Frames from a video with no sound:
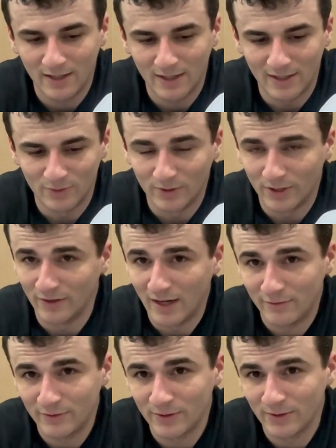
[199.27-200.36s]
is what you're
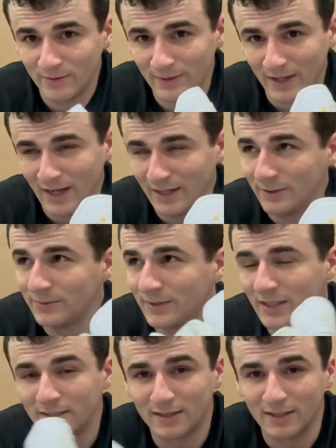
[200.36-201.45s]
after, I don't
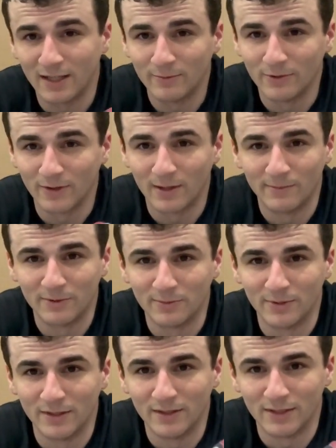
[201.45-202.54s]
think it's going to get more comfortable
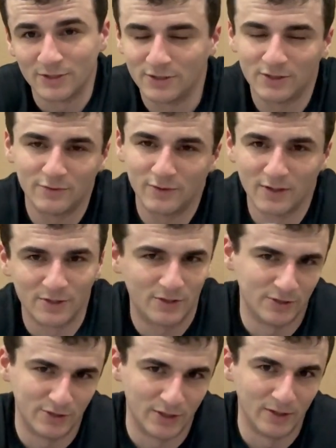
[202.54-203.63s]
than this, just as far as
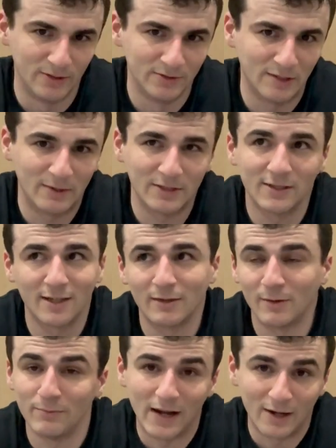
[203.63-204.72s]
cushion goes. I'm not talking
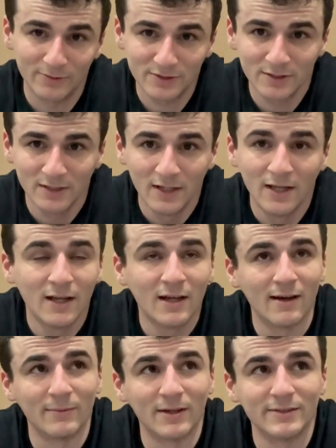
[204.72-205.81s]
about bounce.
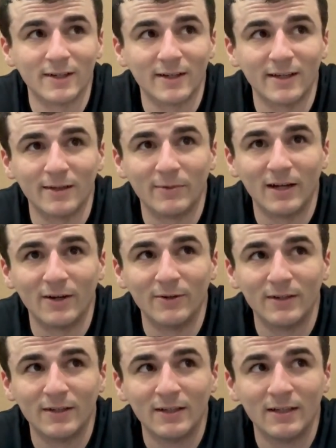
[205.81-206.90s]
I'm not talking about